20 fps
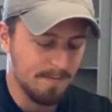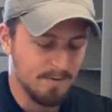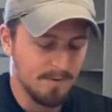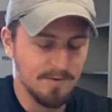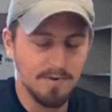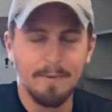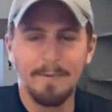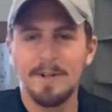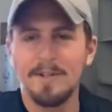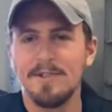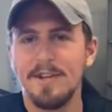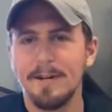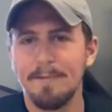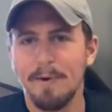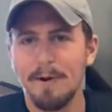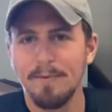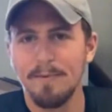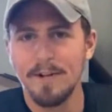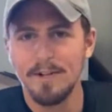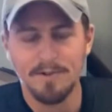So I'm going to take
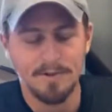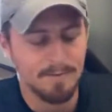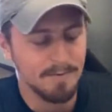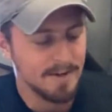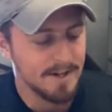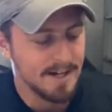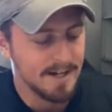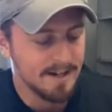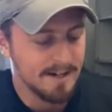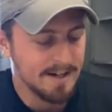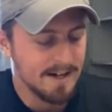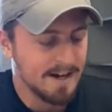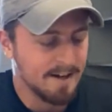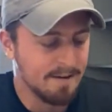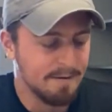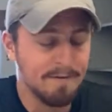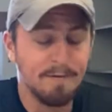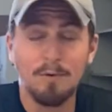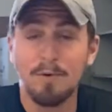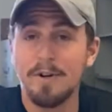my razor blade and at
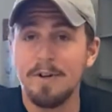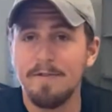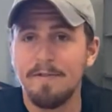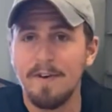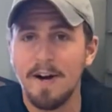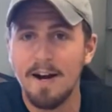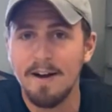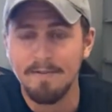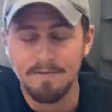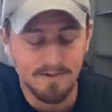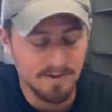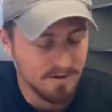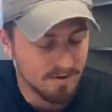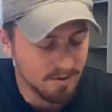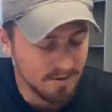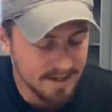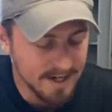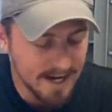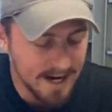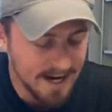a
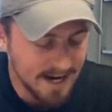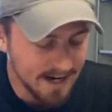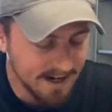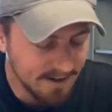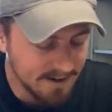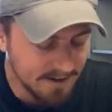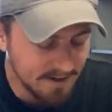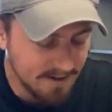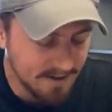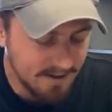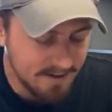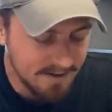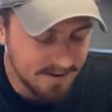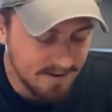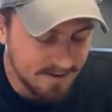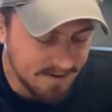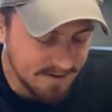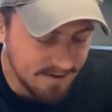45-degree angle,